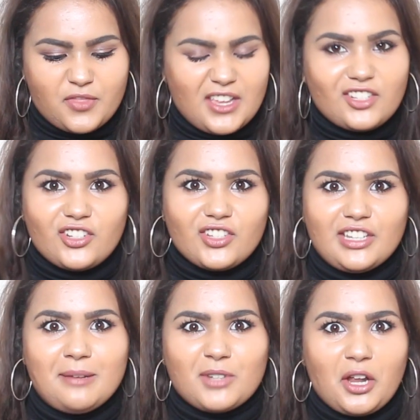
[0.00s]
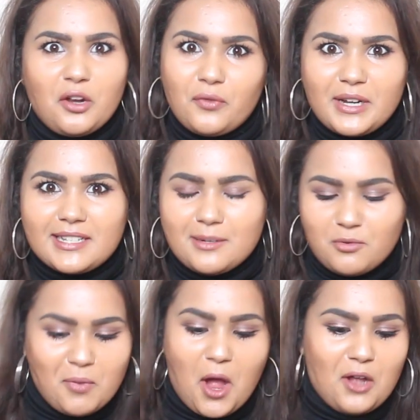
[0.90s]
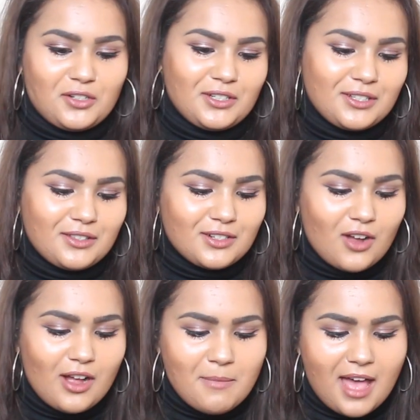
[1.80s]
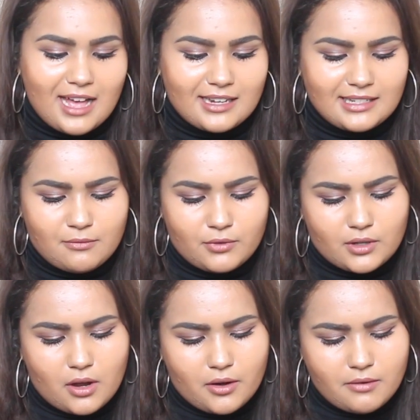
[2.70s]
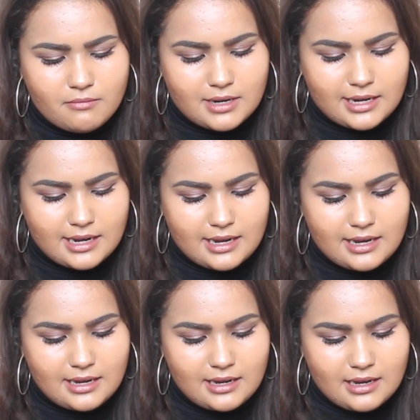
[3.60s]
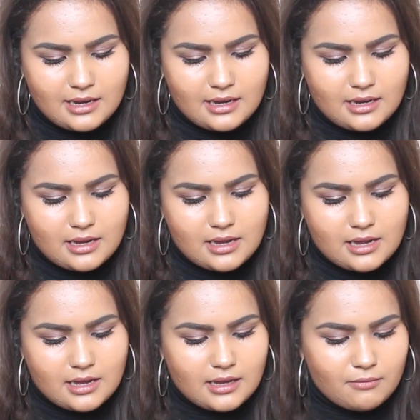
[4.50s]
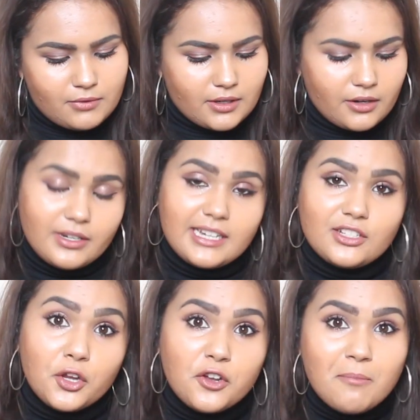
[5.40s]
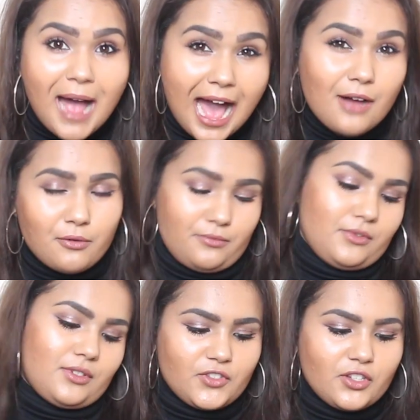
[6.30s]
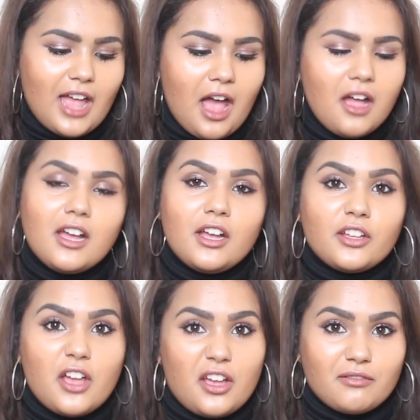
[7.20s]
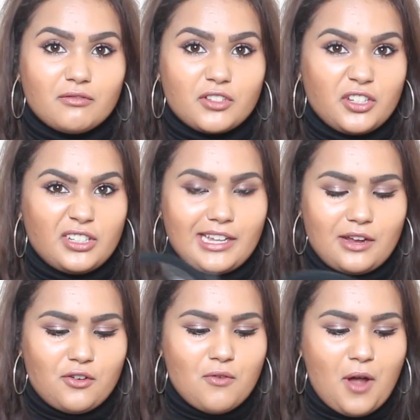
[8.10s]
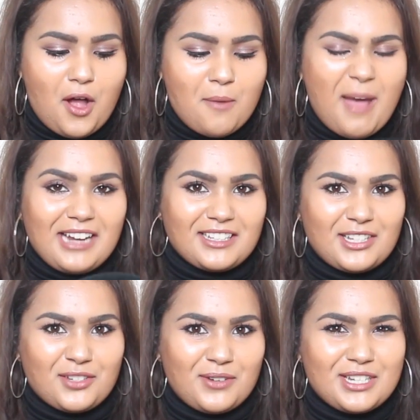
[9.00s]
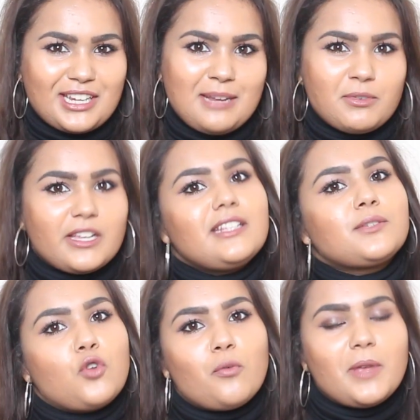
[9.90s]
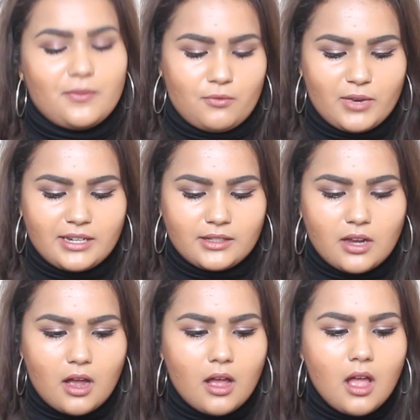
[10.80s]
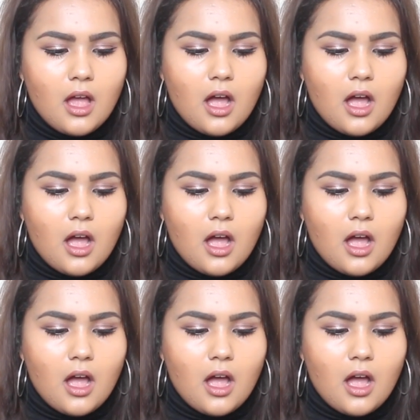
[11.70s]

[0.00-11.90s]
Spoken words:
this just seemed like a reasonable purchase at the time, and it was only £2. So yeah, good little accessory to keep your ears warm in the winter.